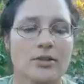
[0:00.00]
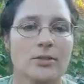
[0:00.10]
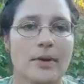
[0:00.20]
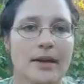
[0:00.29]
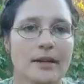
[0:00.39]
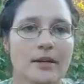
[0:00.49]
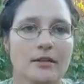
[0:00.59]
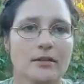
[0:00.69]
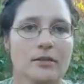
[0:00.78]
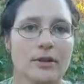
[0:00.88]
to make it
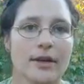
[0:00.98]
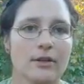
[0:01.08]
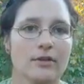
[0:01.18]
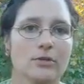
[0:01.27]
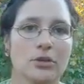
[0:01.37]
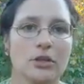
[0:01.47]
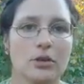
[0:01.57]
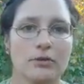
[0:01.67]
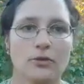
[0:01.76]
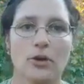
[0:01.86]
like really
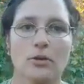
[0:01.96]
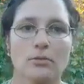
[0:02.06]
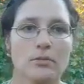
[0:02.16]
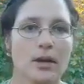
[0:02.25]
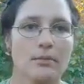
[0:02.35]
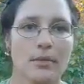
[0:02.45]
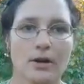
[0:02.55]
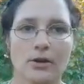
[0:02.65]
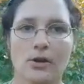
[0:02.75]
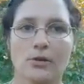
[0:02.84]
uniform and
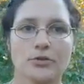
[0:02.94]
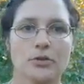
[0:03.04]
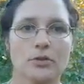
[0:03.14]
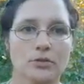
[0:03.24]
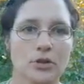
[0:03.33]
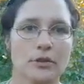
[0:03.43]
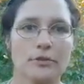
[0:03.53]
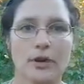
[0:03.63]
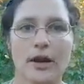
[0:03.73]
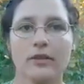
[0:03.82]
monoculture
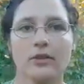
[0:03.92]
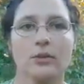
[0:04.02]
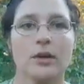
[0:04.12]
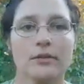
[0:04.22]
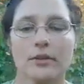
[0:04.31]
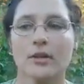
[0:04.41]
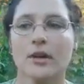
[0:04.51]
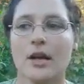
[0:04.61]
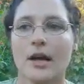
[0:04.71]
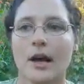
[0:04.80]
turf grass or whatever,
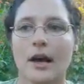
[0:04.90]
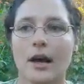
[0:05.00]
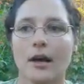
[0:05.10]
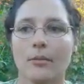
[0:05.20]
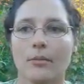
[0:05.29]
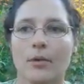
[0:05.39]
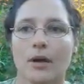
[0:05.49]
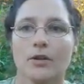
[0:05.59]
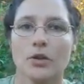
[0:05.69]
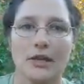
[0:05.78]

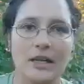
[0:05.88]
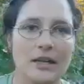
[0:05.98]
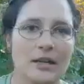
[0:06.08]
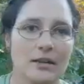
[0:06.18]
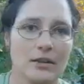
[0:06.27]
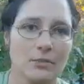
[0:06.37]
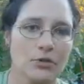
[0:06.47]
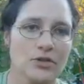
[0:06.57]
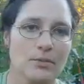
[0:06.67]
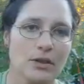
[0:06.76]
you're eating the
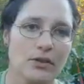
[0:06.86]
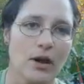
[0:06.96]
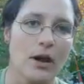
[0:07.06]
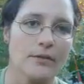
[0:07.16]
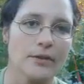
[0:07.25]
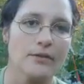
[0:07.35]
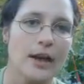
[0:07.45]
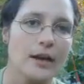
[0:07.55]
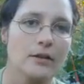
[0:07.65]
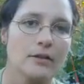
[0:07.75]
persimmons off of
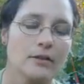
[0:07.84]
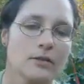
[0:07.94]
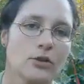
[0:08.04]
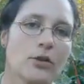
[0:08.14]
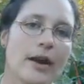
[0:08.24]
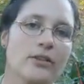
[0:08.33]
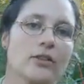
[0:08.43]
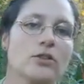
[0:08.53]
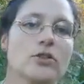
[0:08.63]
that grass. So